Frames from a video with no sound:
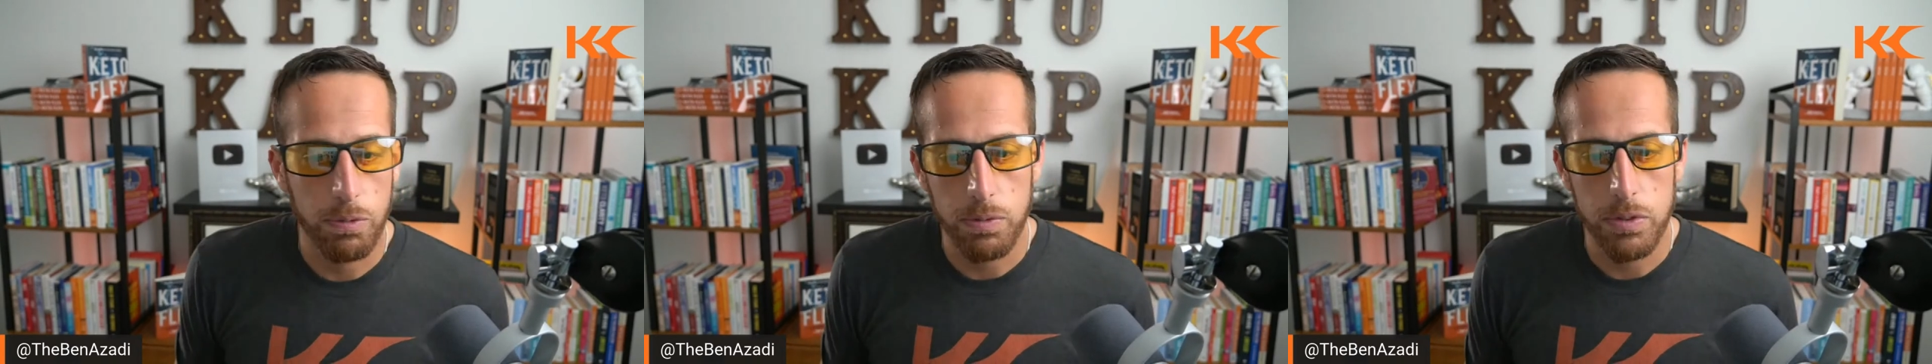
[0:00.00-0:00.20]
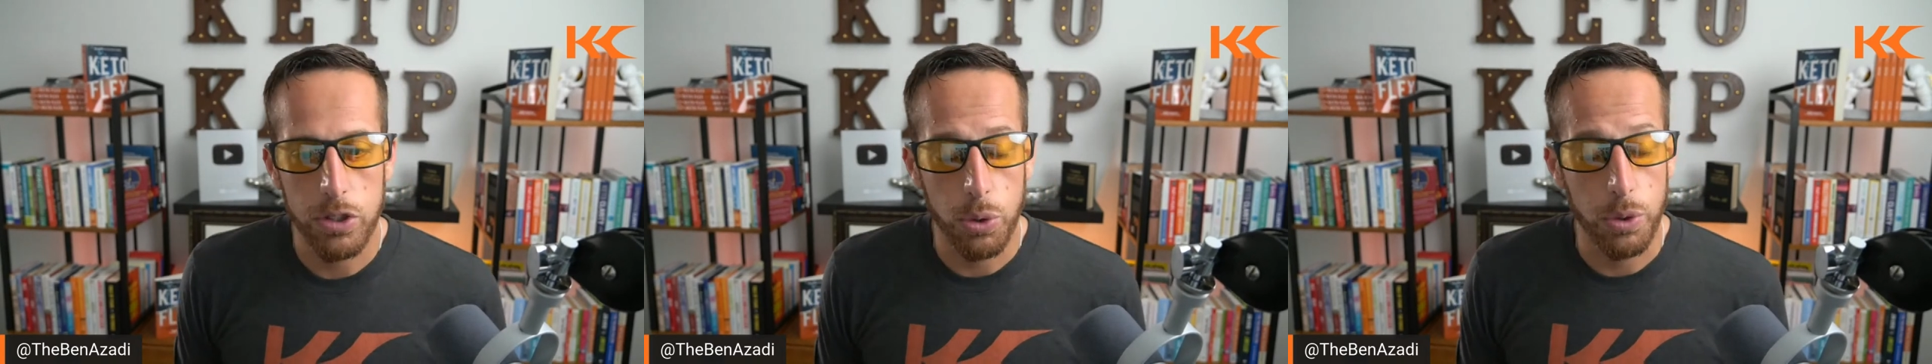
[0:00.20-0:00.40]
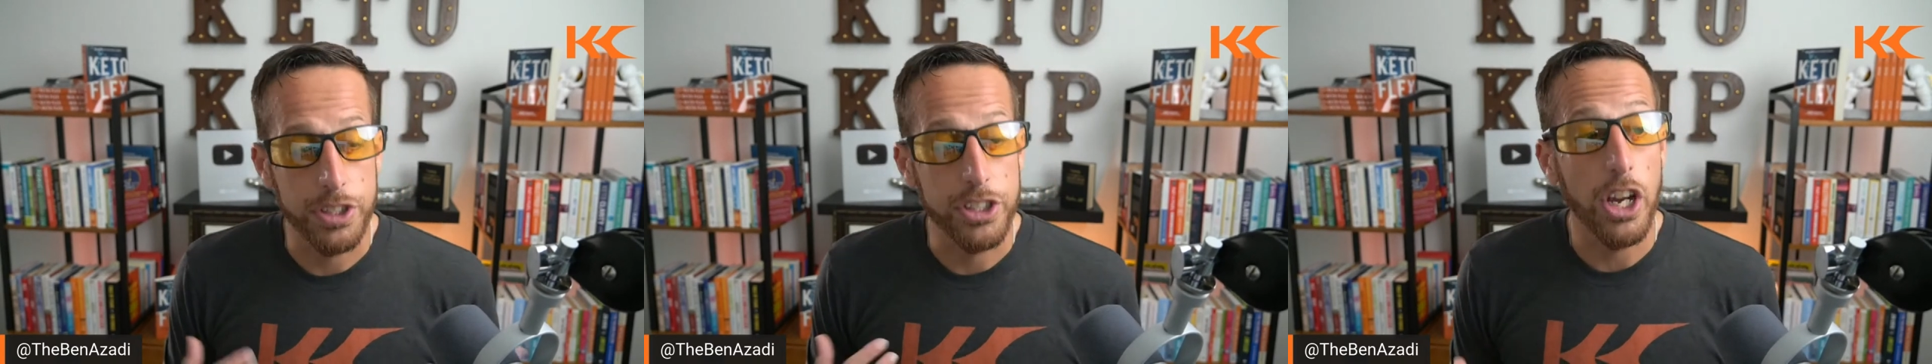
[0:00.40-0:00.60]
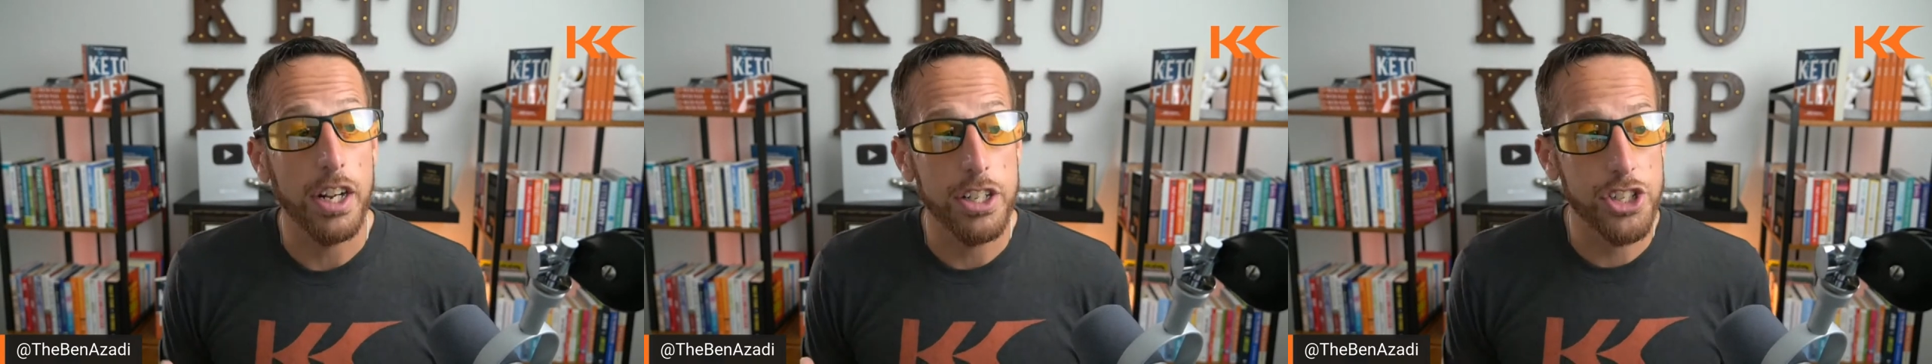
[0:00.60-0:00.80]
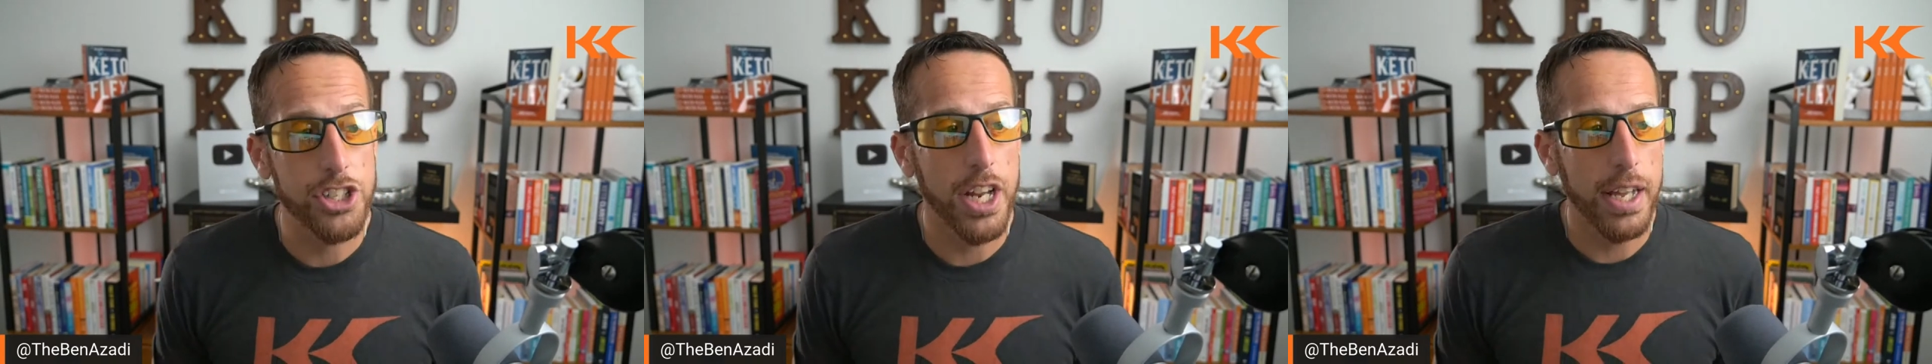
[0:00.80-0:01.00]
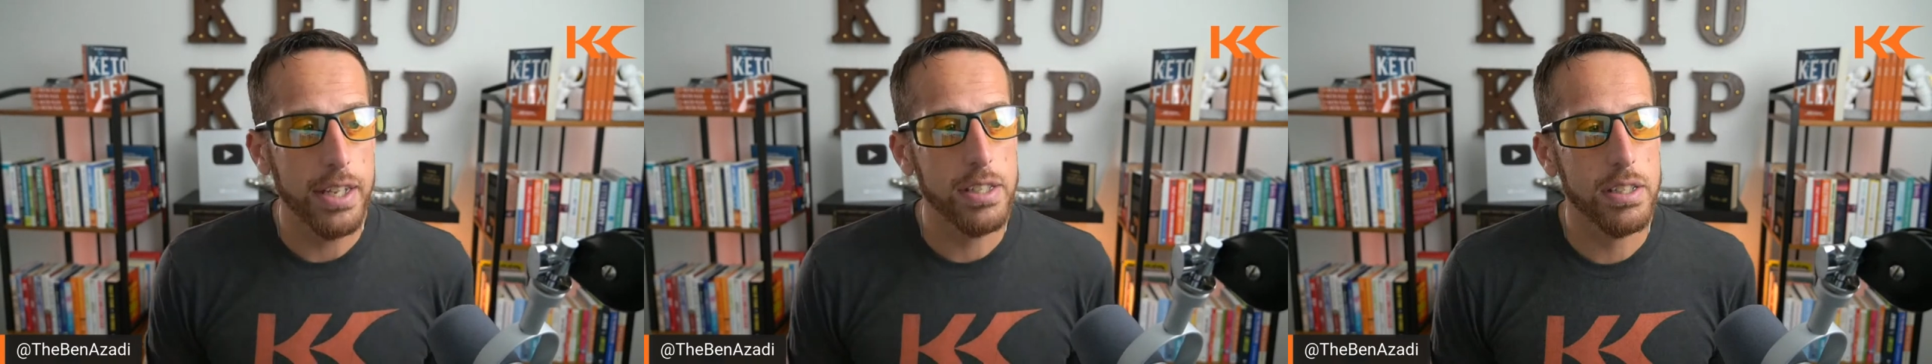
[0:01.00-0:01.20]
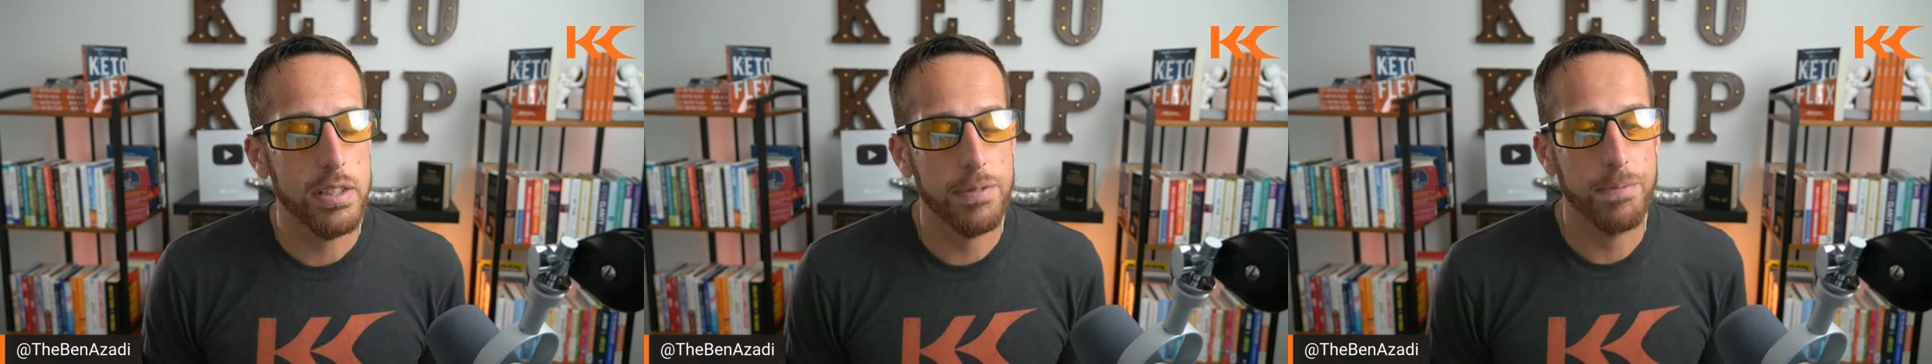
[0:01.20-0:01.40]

do a Dutch test,